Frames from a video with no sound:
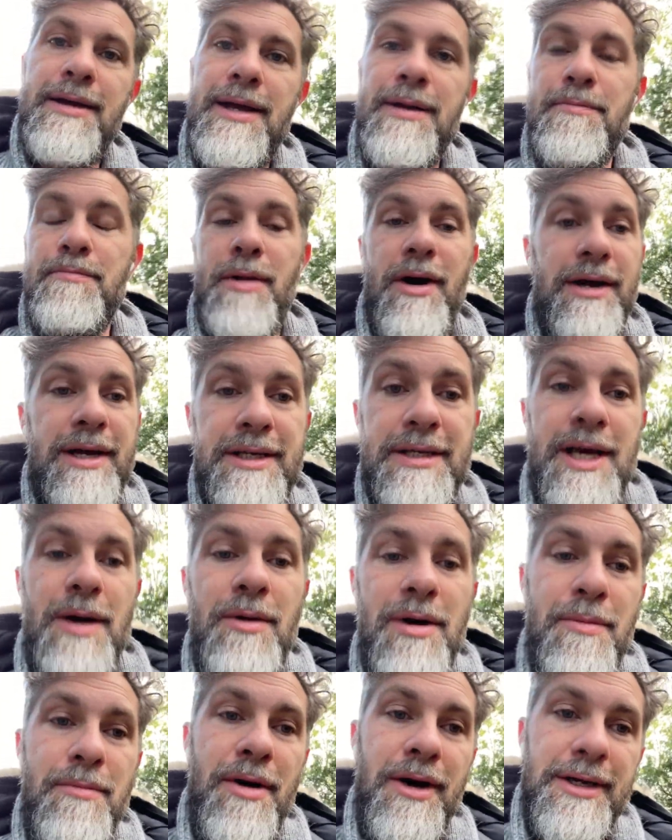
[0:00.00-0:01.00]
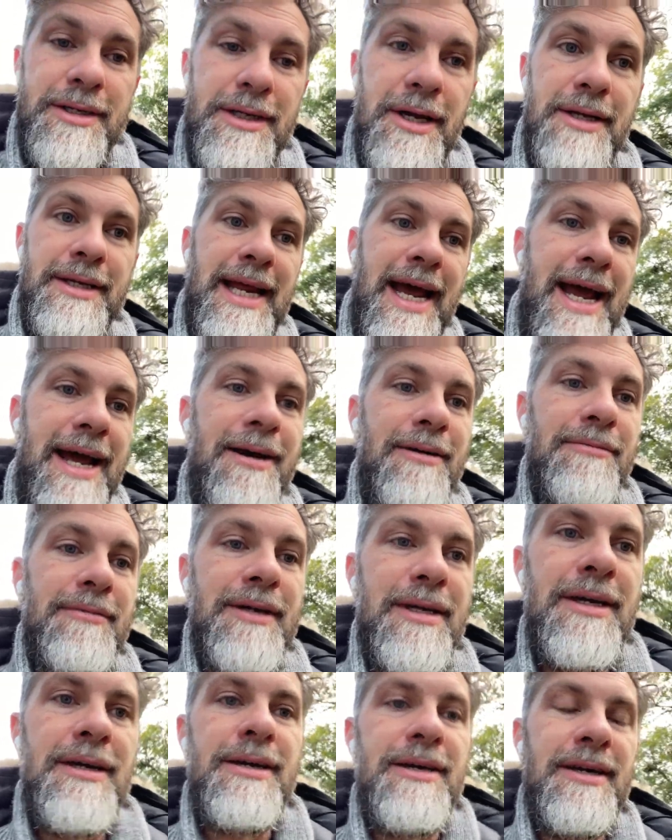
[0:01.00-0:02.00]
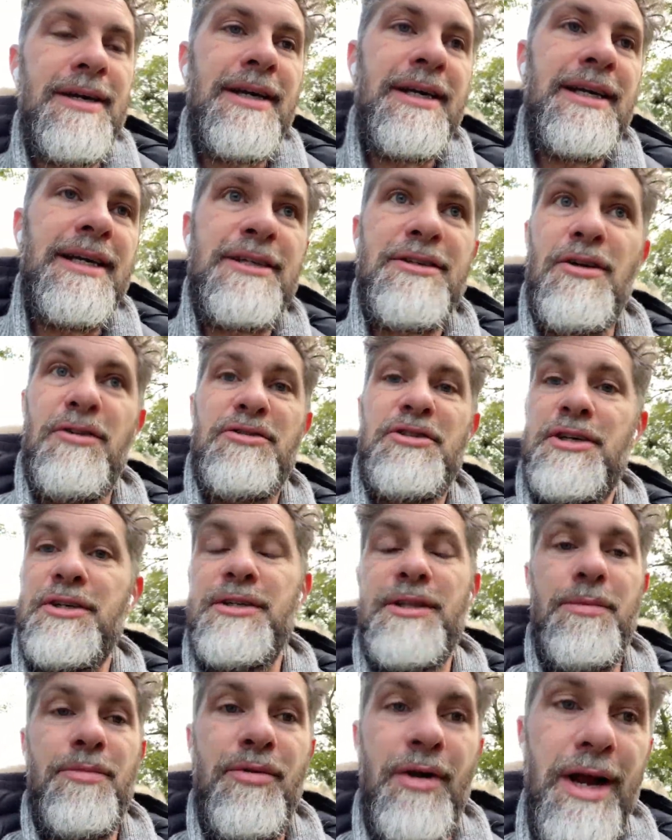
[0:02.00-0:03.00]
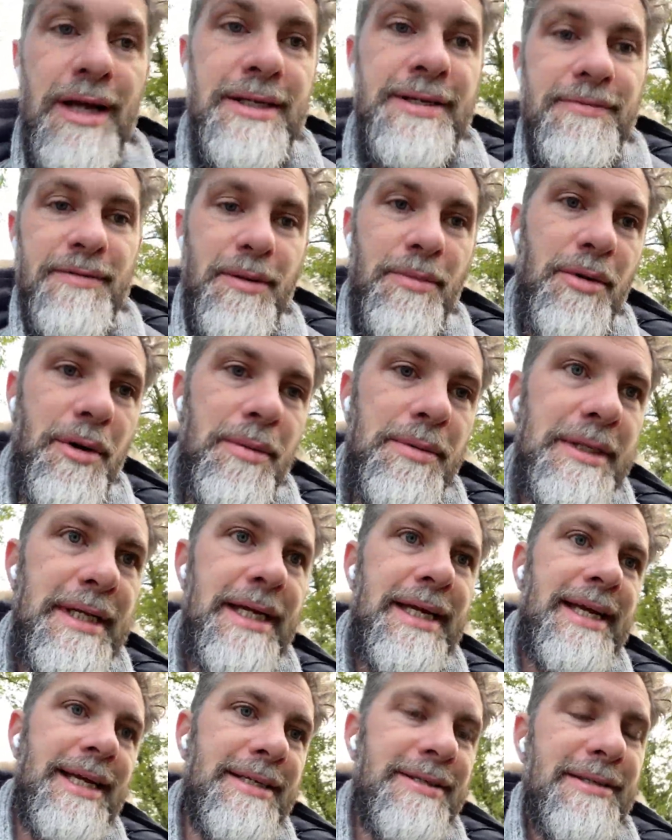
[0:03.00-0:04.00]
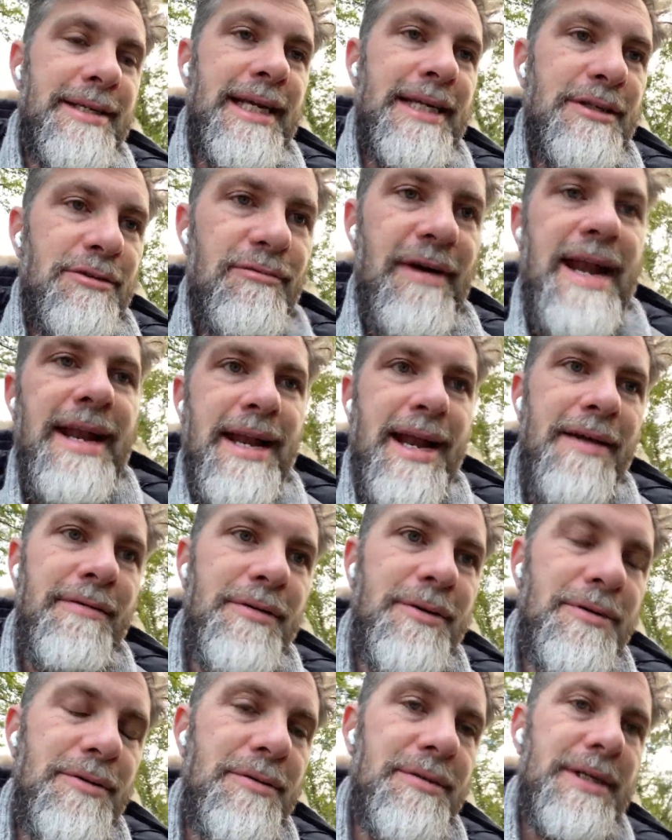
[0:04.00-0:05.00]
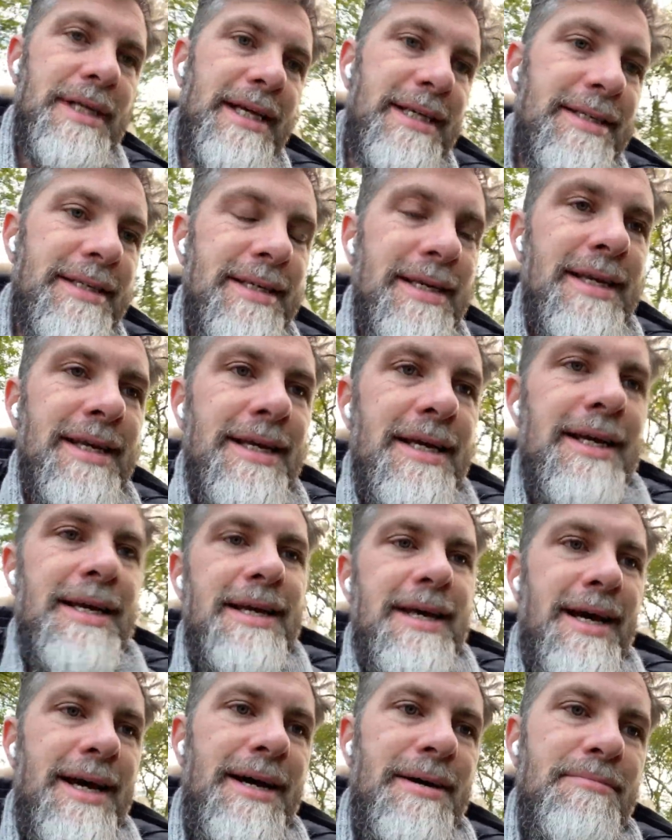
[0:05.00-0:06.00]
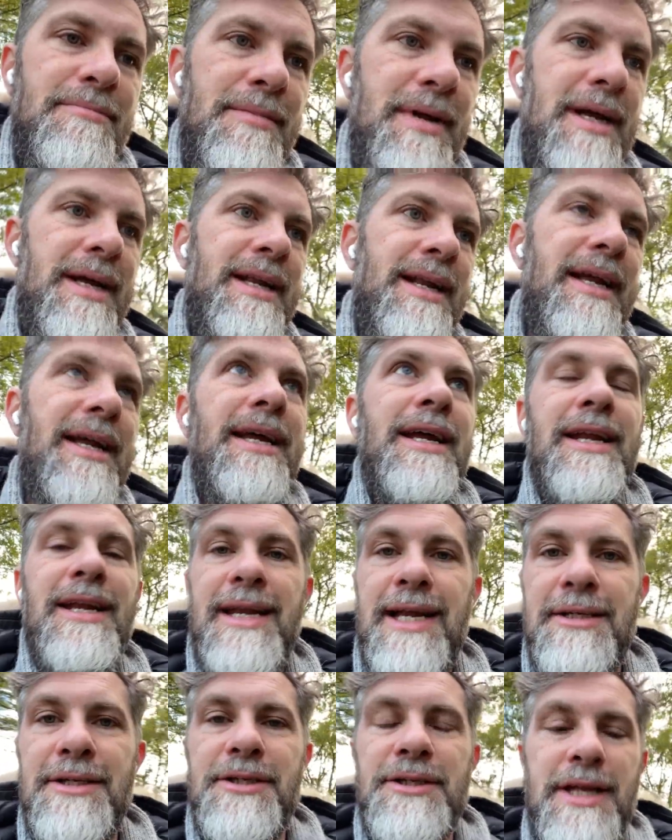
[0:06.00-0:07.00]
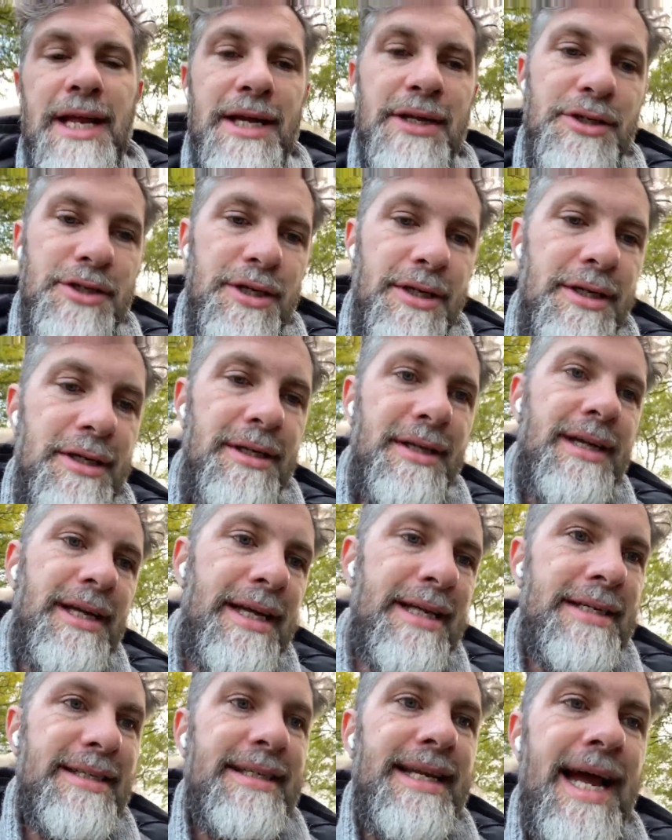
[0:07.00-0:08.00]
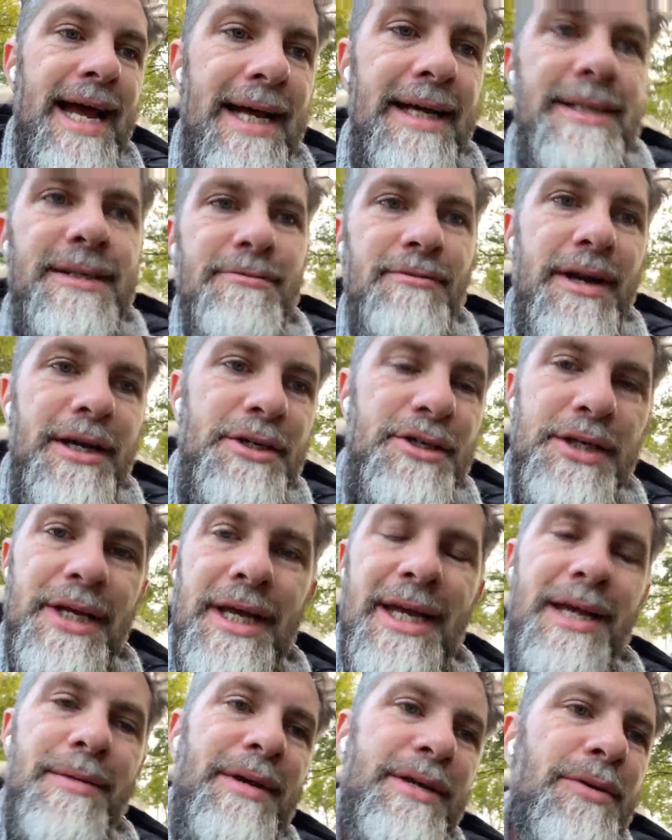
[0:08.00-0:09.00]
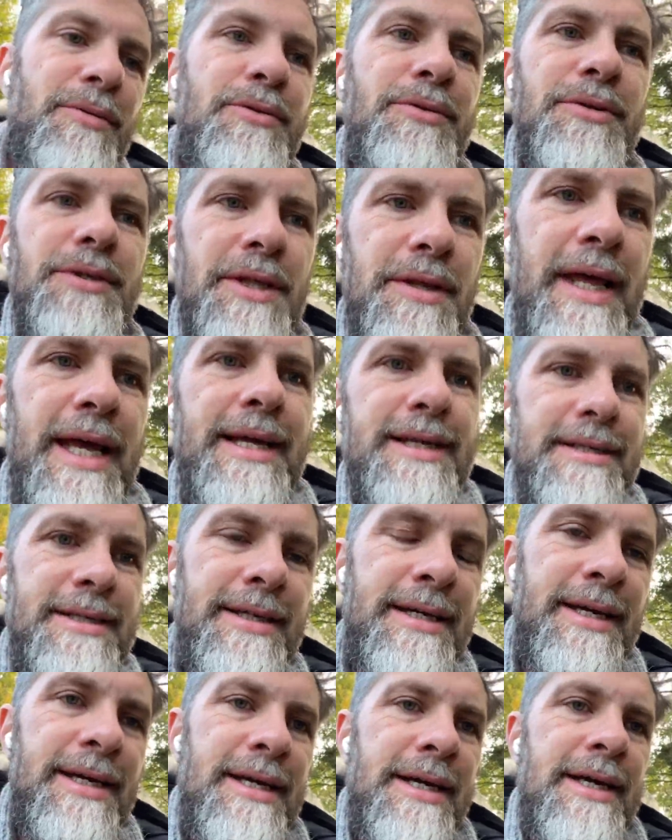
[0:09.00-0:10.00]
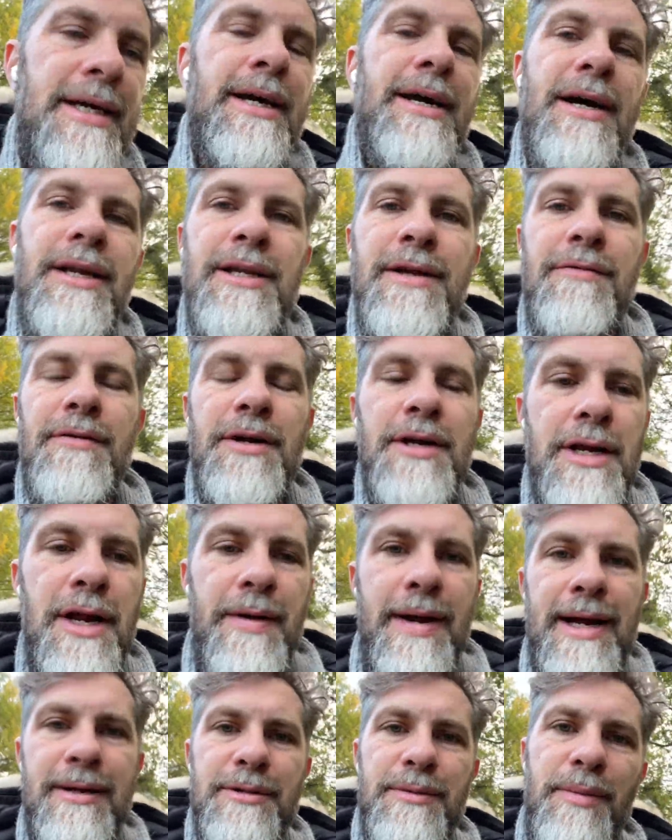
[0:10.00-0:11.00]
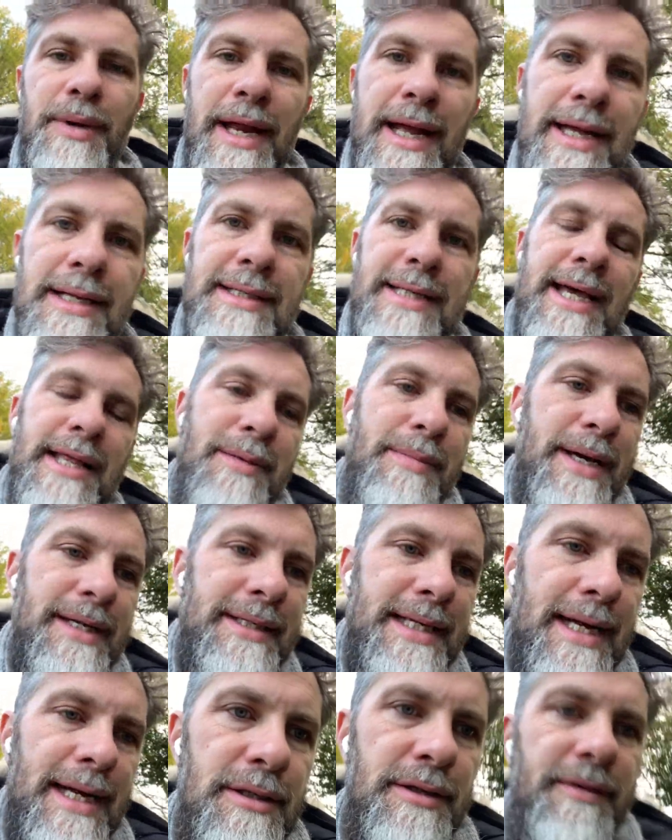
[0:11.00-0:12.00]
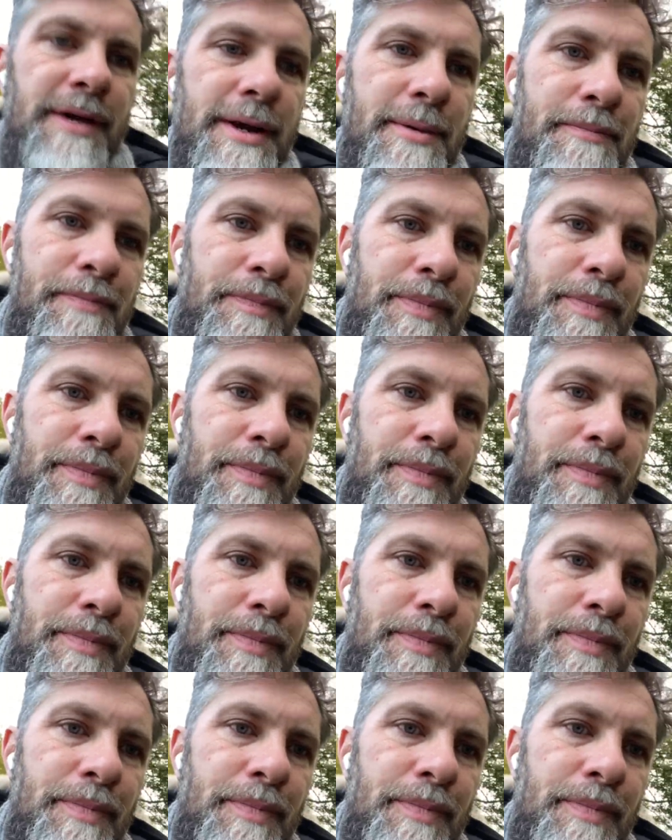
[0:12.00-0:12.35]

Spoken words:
Markets go up, markets go down. It's not just the price of the property, it's rent levels, it's legislation, it's tax regime, it's all sorts of things. And you've got to know how to play it to get the best of it.